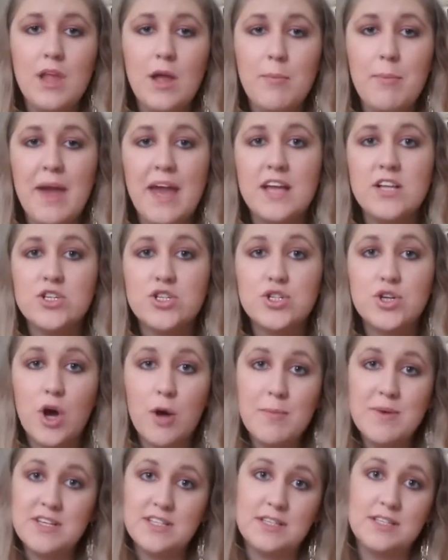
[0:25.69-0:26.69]
Paige
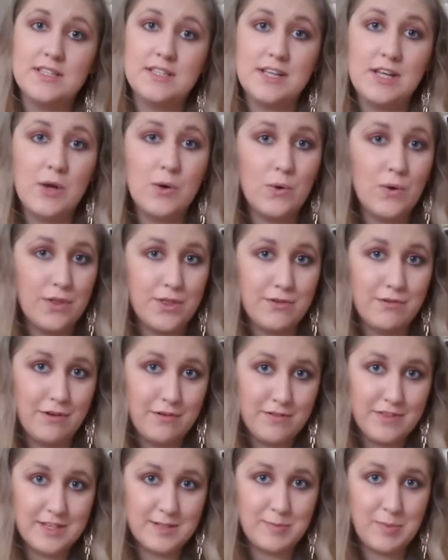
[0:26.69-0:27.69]
Thomas is the author
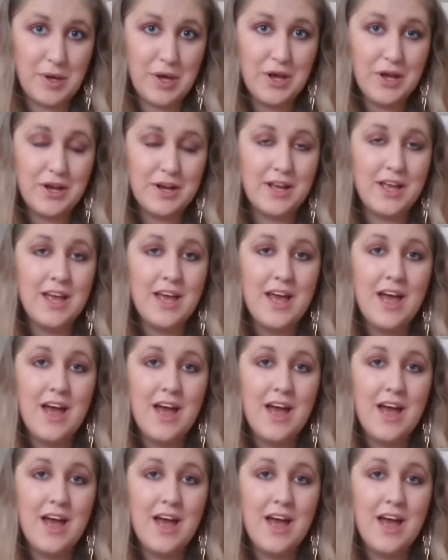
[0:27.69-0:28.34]
of this book.